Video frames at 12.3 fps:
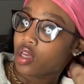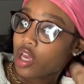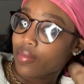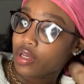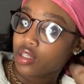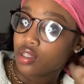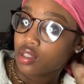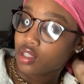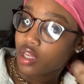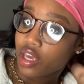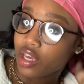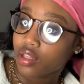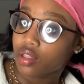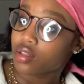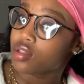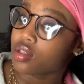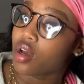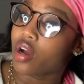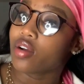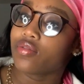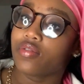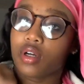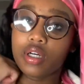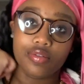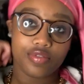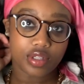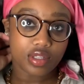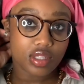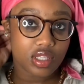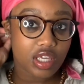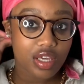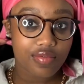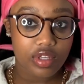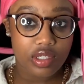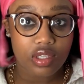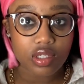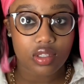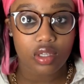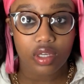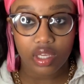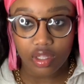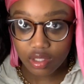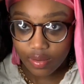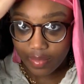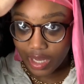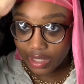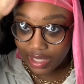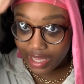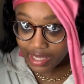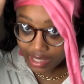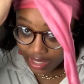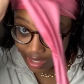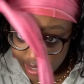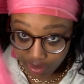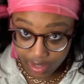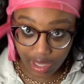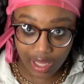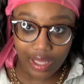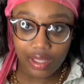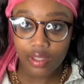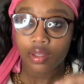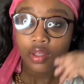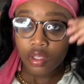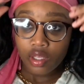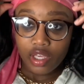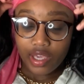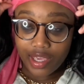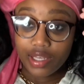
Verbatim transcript: I'm gonna just take this scarf off and see if this is looking to my liking or not. It